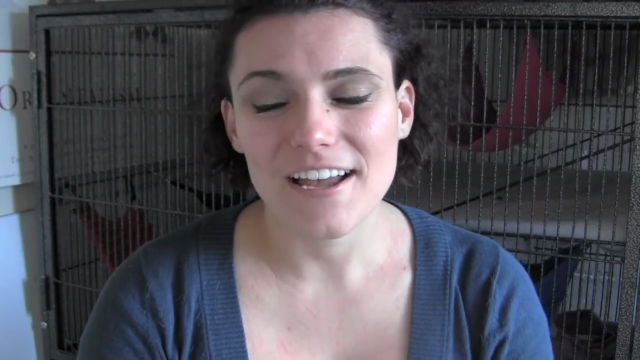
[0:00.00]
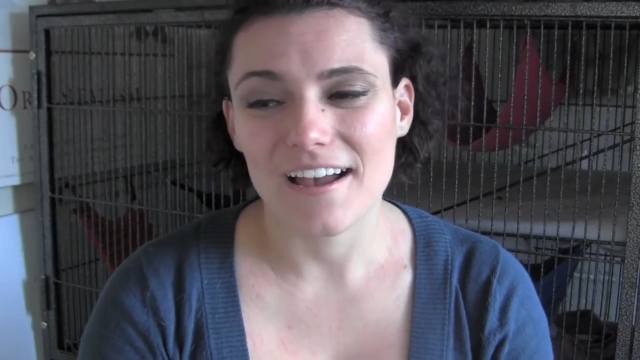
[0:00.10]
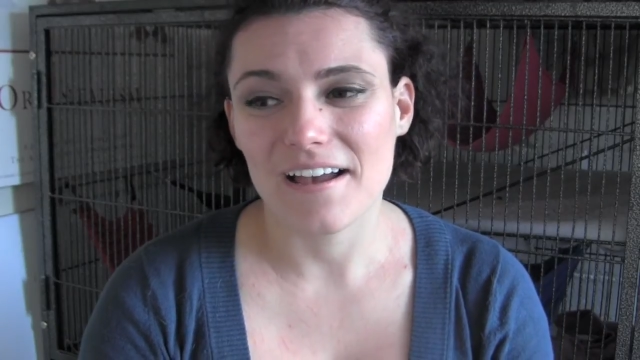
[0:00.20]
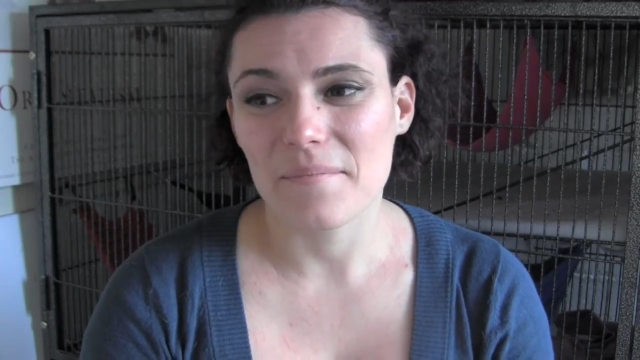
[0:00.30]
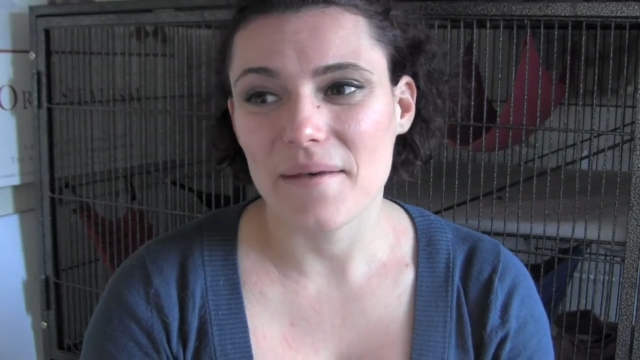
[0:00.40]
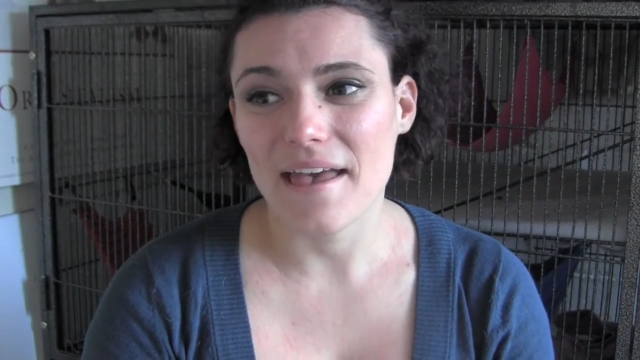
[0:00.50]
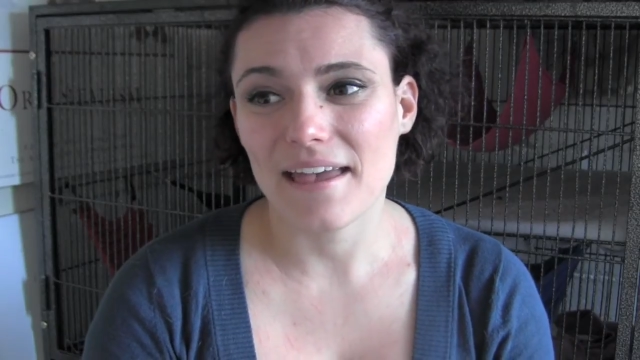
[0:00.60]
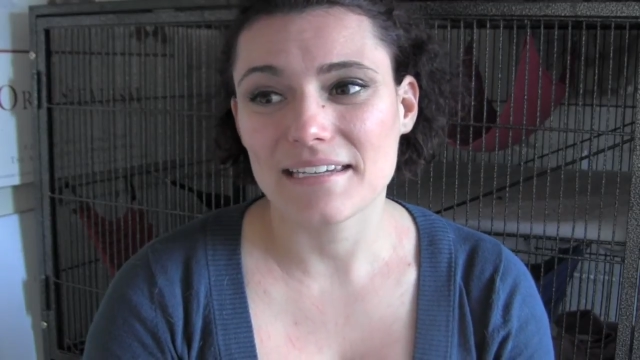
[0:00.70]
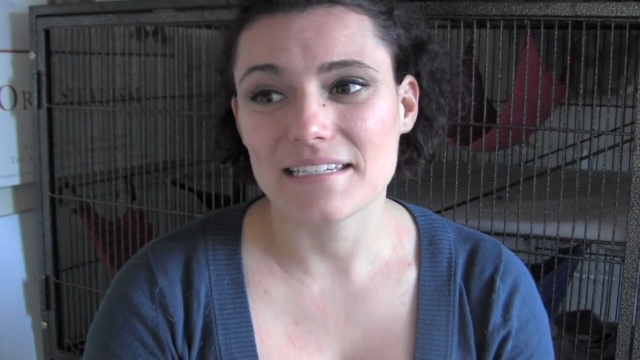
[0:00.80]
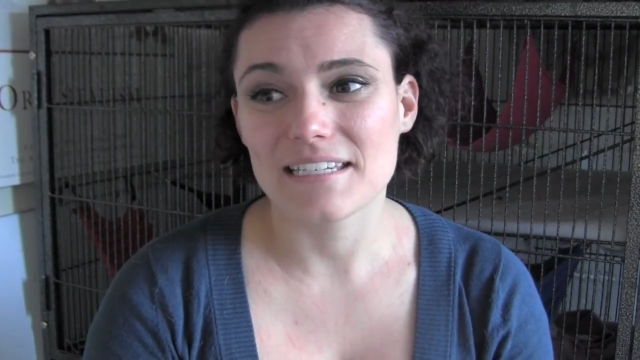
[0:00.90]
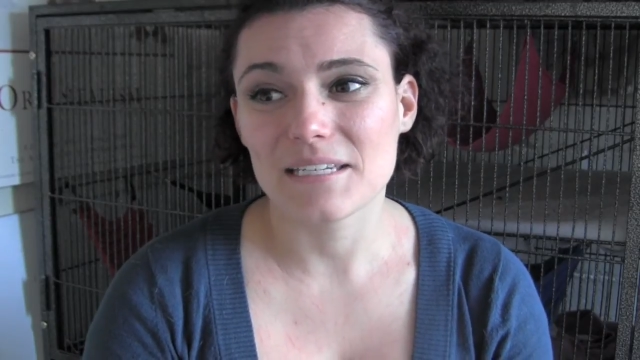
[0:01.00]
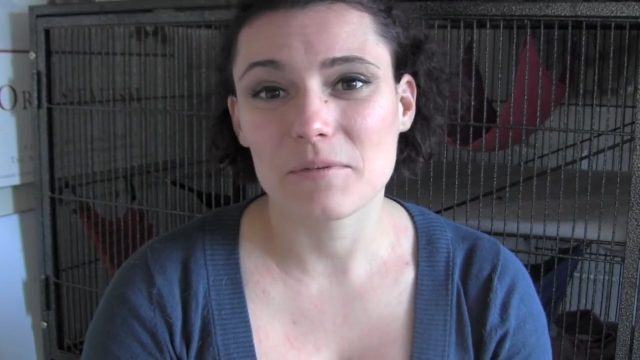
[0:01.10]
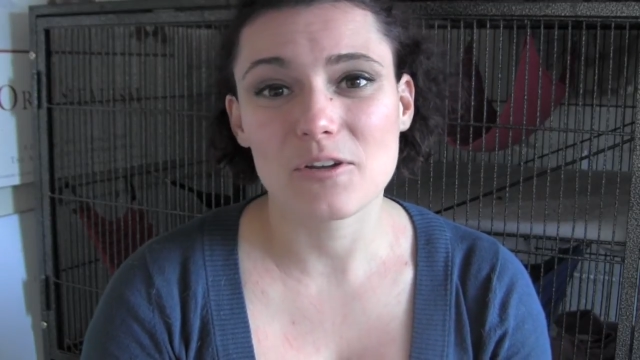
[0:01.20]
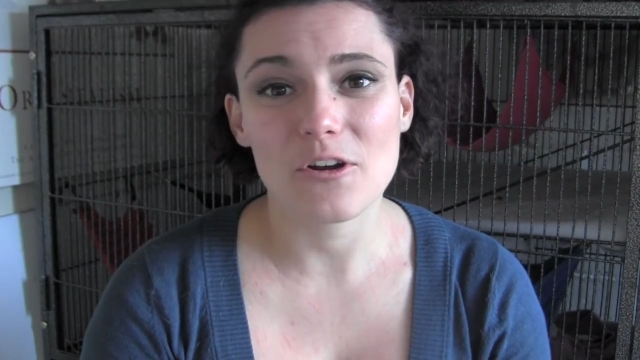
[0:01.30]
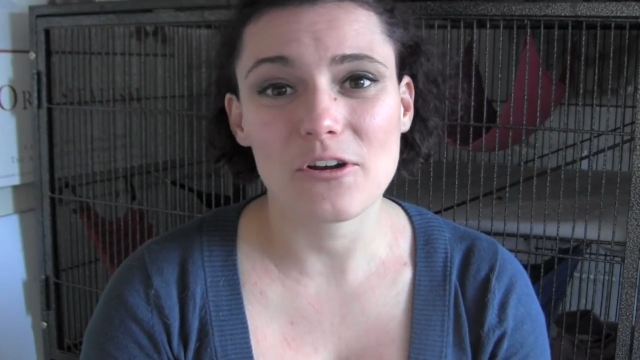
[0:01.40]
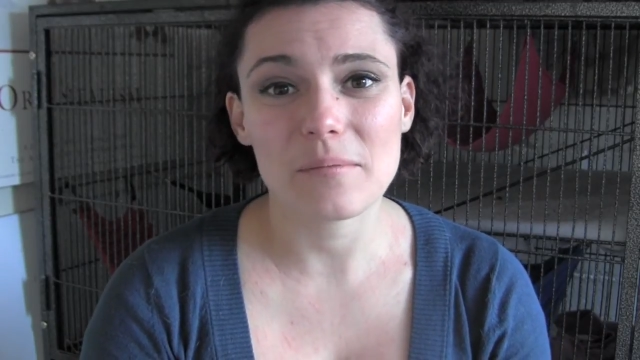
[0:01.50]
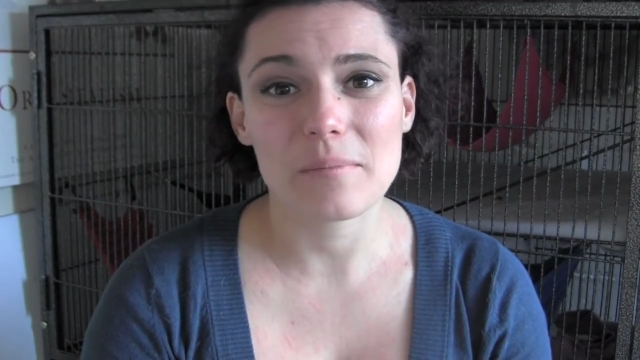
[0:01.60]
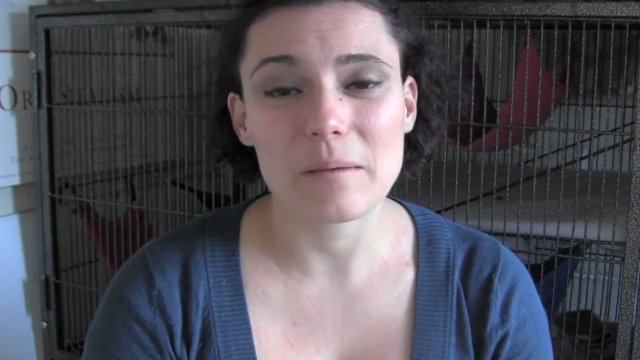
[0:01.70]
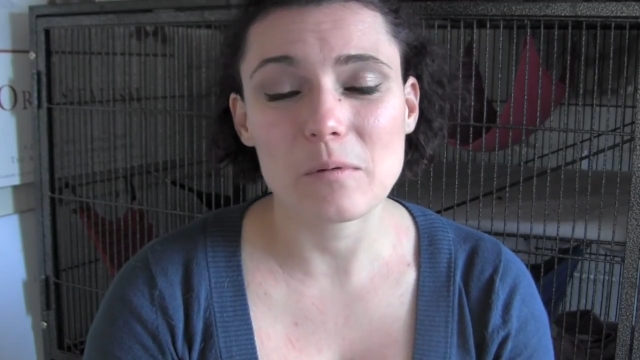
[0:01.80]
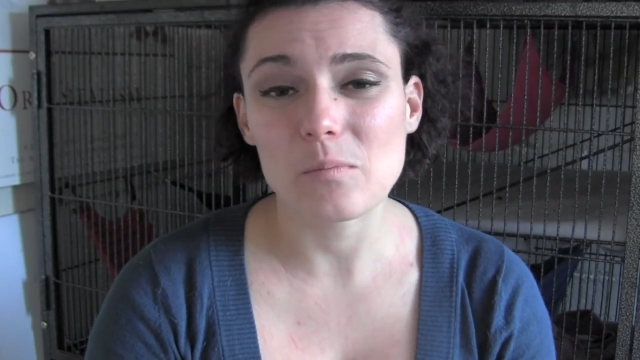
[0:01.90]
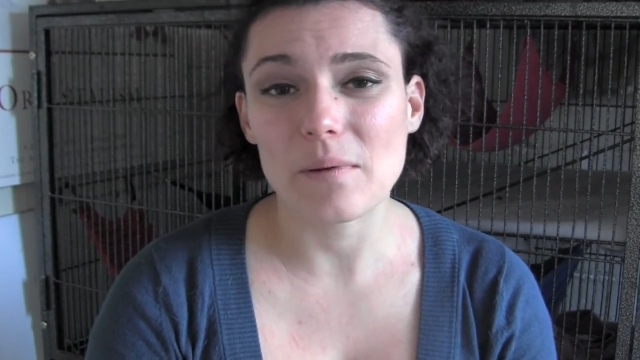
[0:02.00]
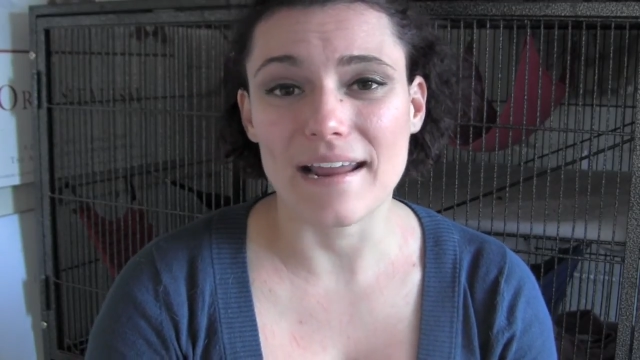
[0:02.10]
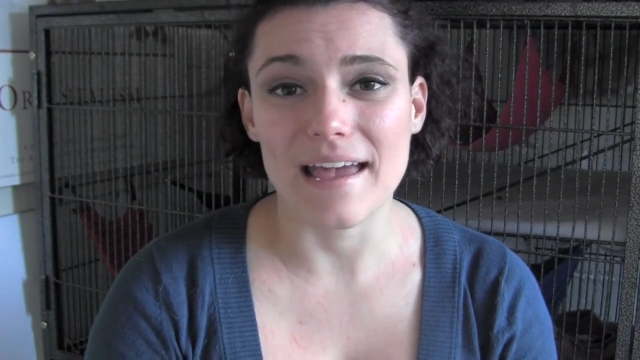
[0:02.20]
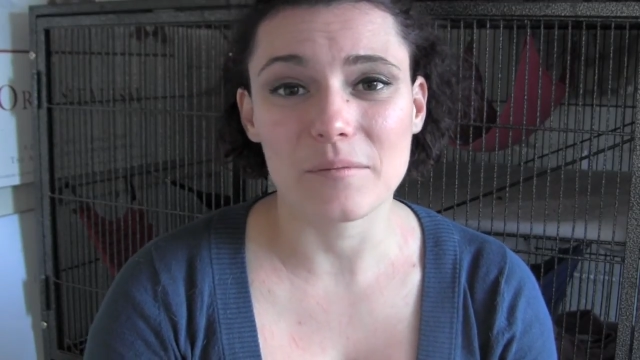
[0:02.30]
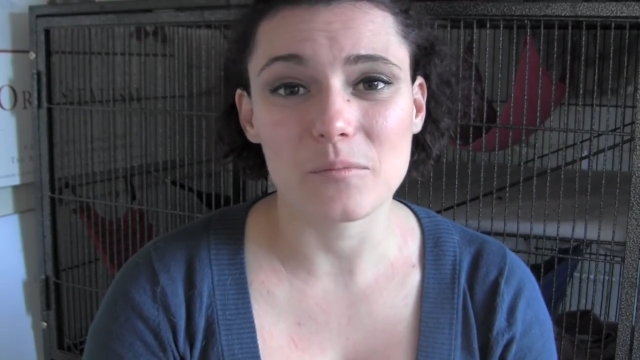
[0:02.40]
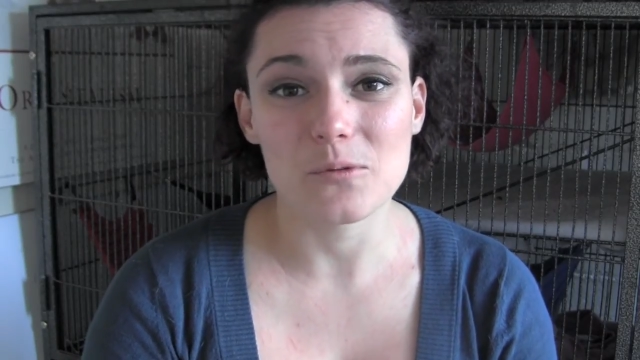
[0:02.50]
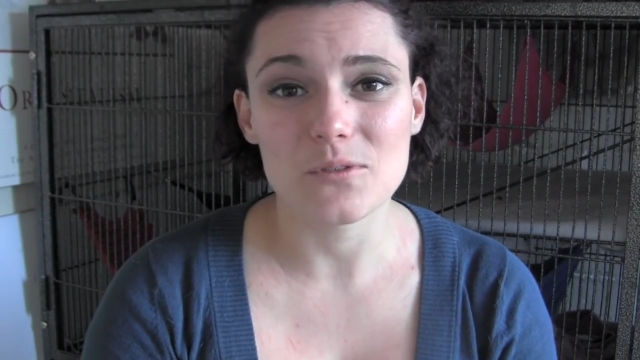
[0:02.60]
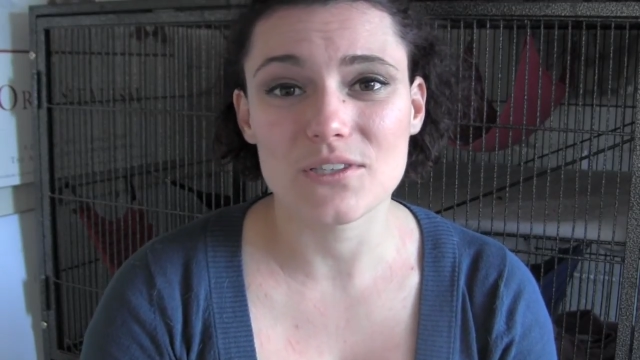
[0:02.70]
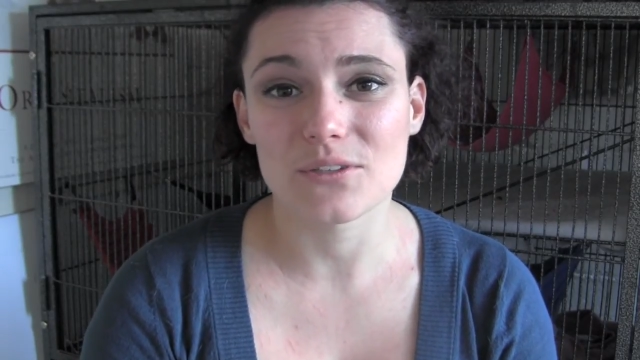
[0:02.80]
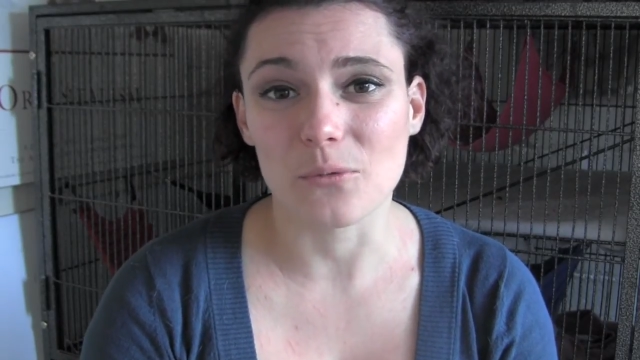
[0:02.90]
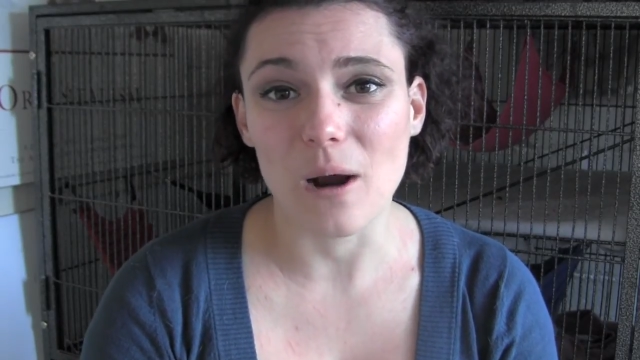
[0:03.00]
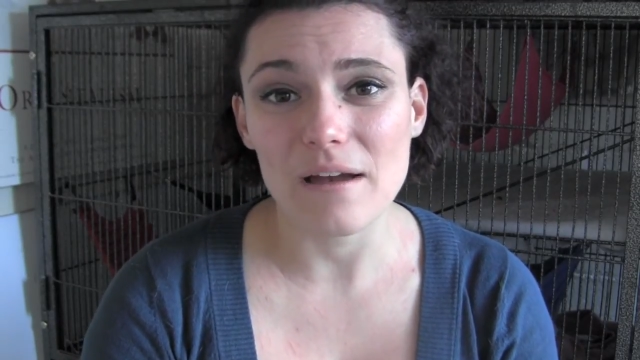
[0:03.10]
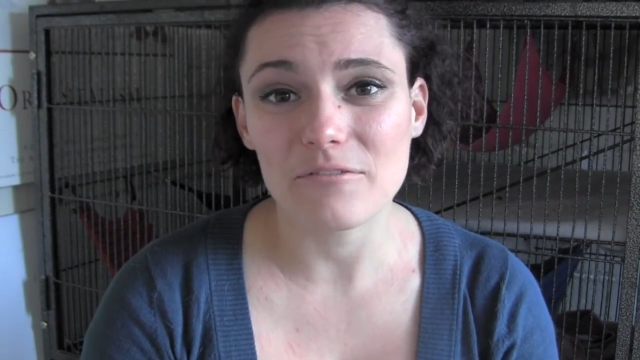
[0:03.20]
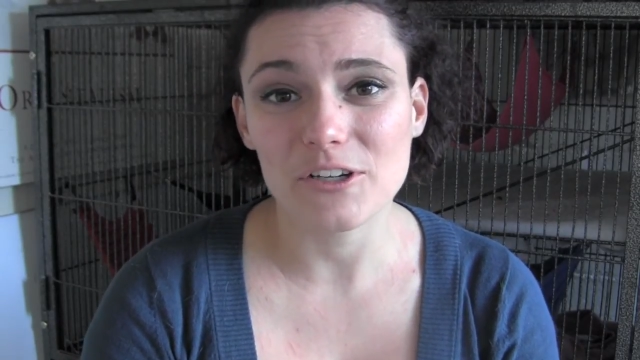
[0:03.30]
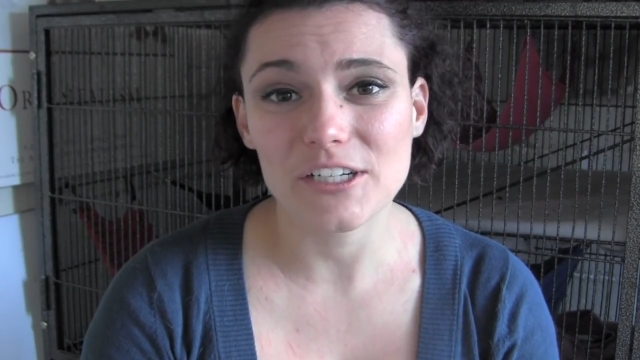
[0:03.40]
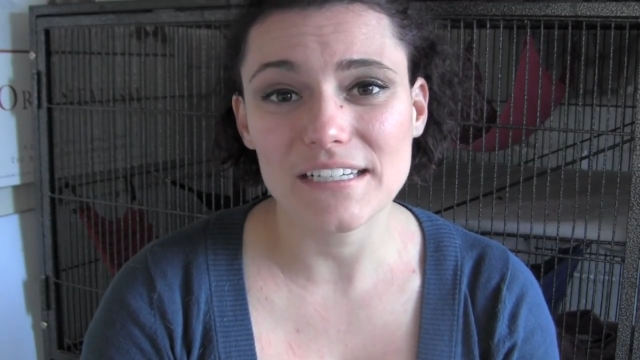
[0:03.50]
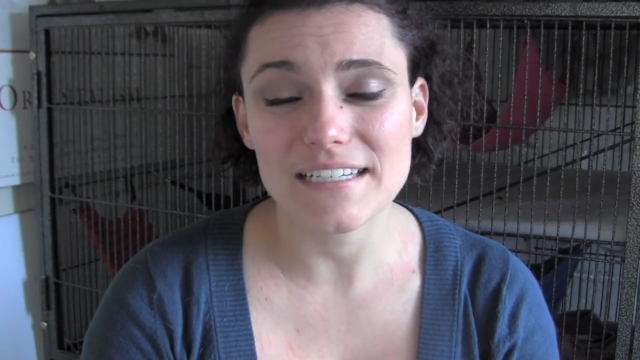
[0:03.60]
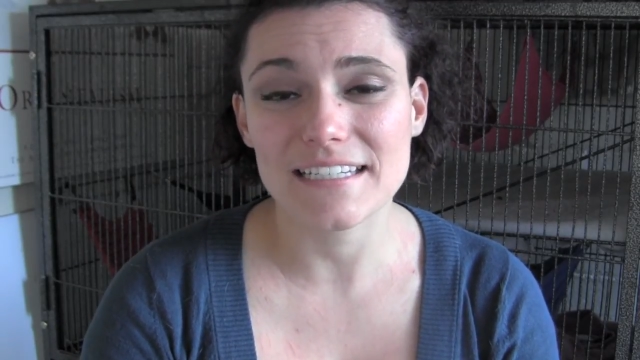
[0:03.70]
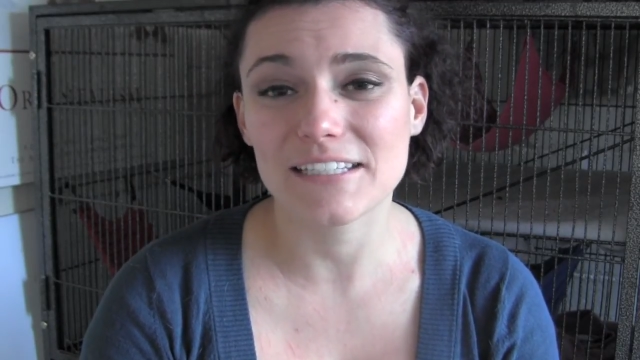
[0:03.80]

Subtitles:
and not only people but animals thrive on it.